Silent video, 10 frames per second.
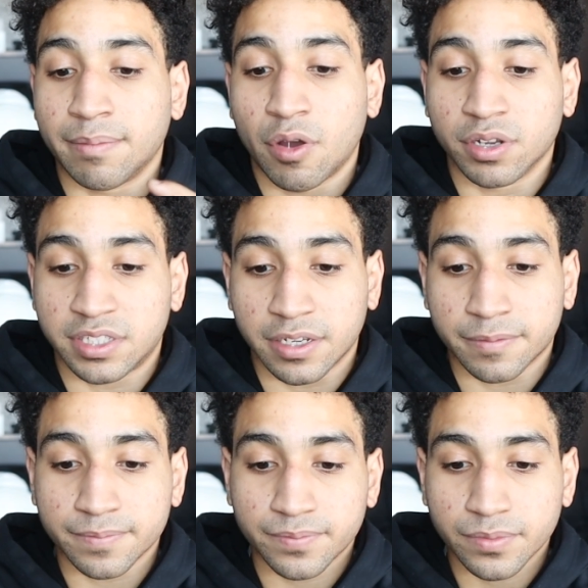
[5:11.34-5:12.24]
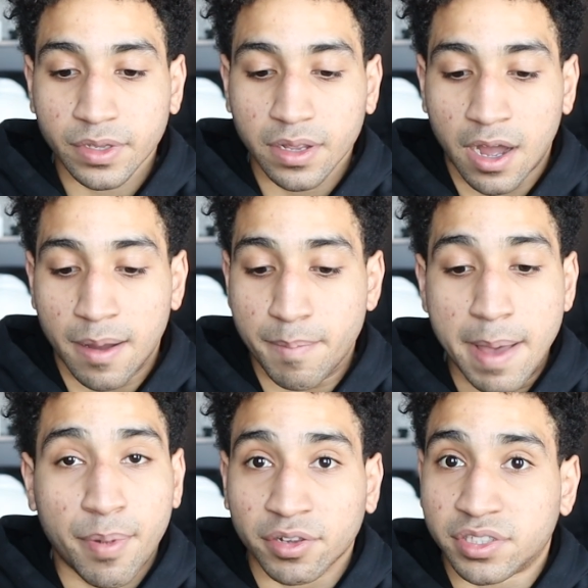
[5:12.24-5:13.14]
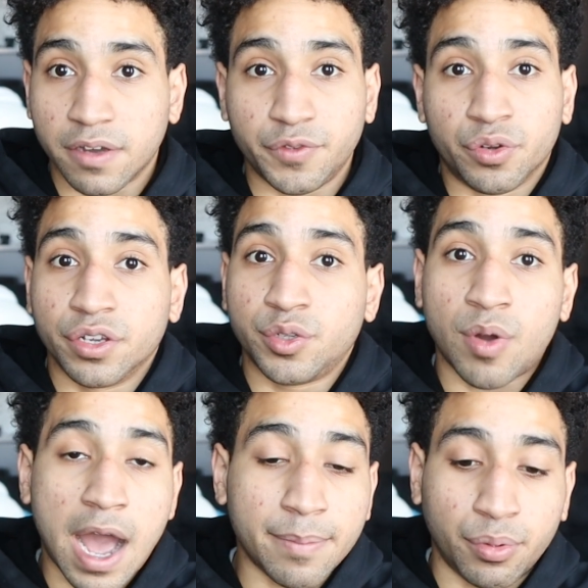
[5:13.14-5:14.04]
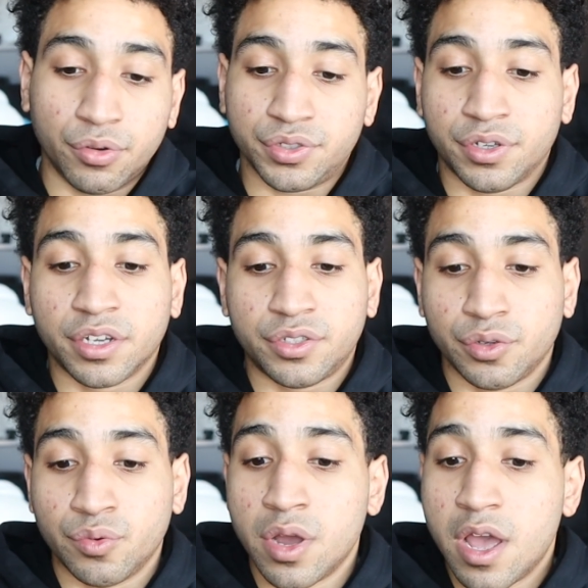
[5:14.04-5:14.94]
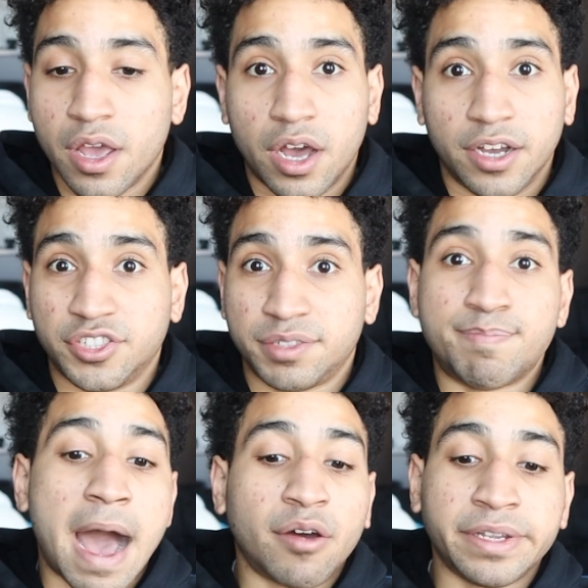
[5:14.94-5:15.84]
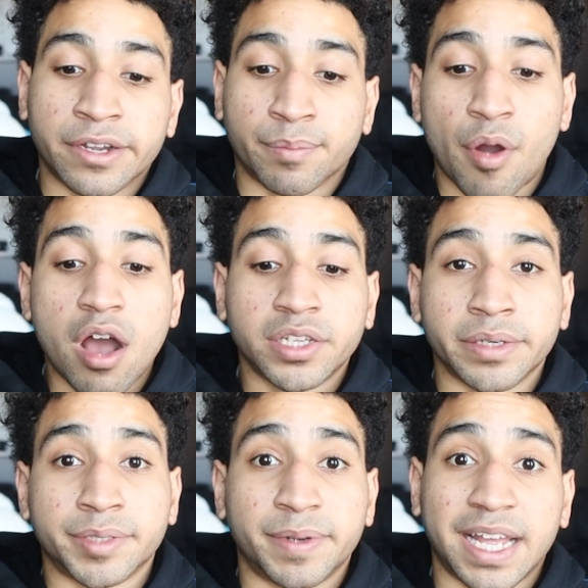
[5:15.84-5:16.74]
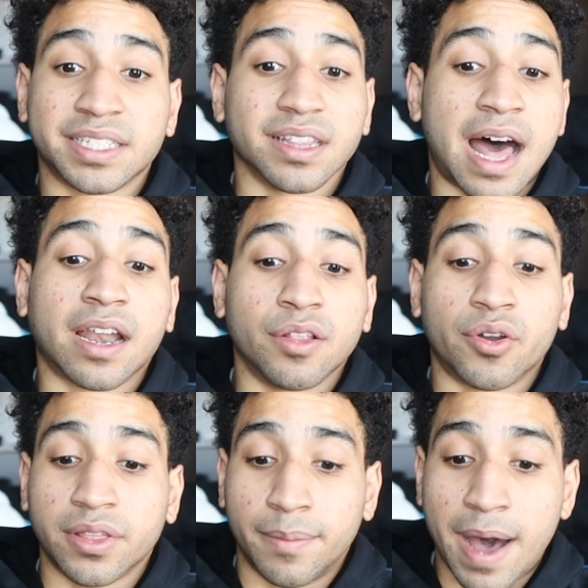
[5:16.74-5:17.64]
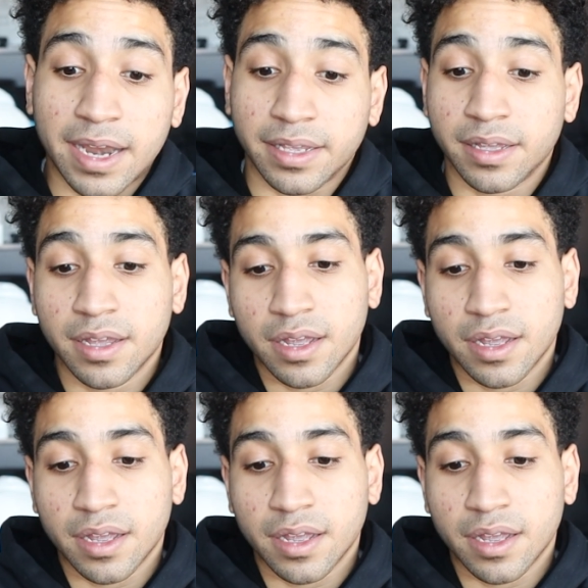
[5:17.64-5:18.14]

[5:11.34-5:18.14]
I'm noticing. Med ball stuff, you could do high pulls, you could do just bounding or broad jumps, but that's a lot of load on the body.